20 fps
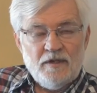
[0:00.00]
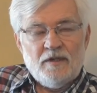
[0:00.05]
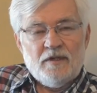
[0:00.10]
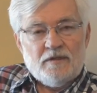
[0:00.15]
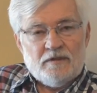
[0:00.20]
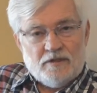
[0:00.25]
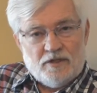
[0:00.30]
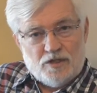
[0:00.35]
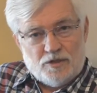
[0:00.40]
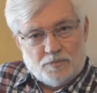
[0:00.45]

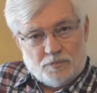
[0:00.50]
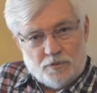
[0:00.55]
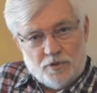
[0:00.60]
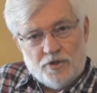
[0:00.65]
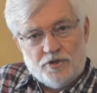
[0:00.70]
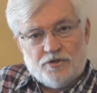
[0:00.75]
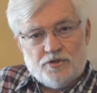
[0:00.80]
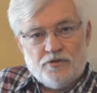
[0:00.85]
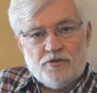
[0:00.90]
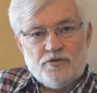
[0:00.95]
These
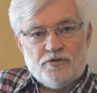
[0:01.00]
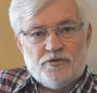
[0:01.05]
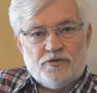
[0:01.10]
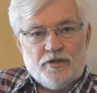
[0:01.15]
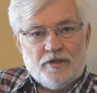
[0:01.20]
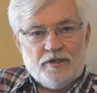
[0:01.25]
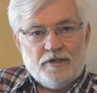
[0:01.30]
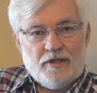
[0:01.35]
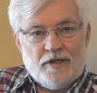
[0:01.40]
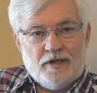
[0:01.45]
preachers
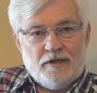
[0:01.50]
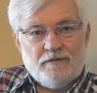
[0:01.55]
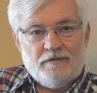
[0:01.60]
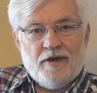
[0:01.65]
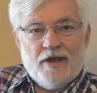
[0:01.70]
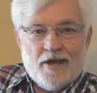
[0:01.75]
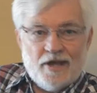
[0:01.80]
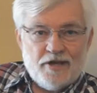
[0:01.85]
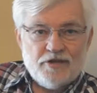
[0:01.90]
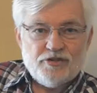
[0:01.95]
then have
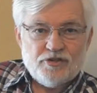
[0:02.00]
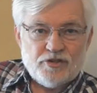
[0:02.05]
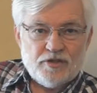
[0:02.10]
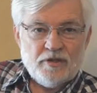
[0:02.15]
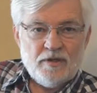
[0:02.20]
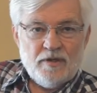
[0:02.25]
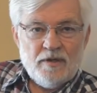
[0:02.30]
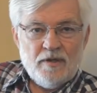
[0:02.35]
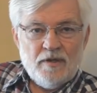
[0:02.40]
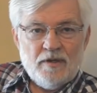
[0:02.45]
asked,
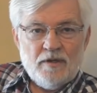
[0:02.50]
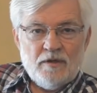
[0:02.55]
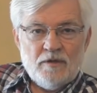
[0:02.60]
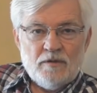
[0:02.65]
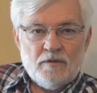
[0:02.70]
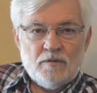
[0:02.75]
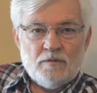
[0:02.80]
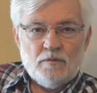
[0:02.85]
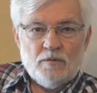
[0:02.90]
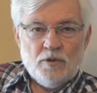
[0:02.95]

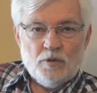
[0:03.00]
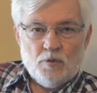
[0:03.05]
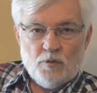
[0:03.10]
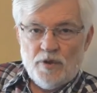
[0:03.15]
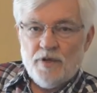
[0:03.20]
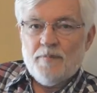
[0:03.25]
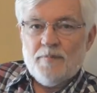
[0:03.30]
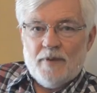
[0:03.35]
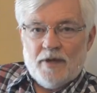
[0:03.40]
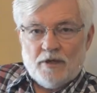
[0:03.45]
will
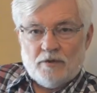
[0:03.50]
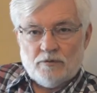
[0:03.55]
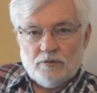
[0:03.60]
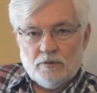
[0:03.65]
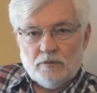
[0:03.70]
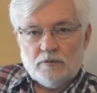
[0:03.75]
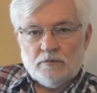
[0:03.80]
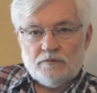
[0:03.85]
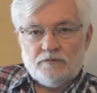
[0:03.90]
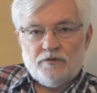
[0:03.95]
we make
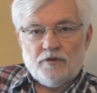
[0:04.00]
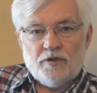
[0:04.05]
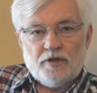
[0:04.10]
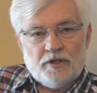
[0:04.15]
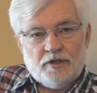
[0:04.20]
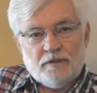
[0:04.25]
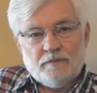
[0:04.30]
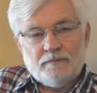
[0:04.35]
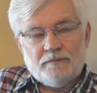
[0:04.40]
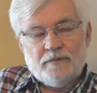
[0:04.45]
room for
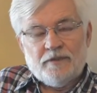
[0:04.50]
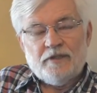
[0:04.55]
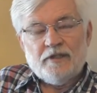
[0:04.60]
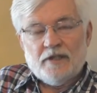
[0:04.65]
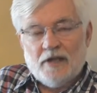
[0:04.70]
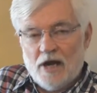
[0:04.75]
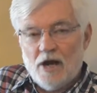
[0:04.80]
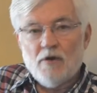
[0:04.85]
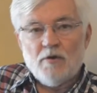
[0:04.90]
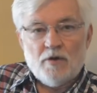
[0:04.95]
him in
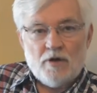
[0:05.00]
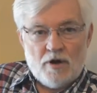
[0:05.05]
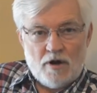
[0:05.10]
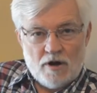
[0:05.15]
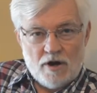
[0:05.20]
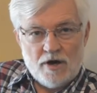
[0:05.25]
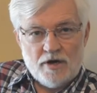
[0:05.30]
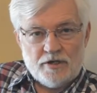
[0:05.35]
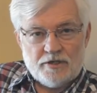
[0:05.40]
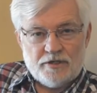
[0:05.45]
our
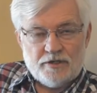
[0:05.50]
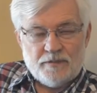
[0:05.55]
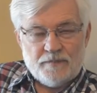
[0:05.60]
heart?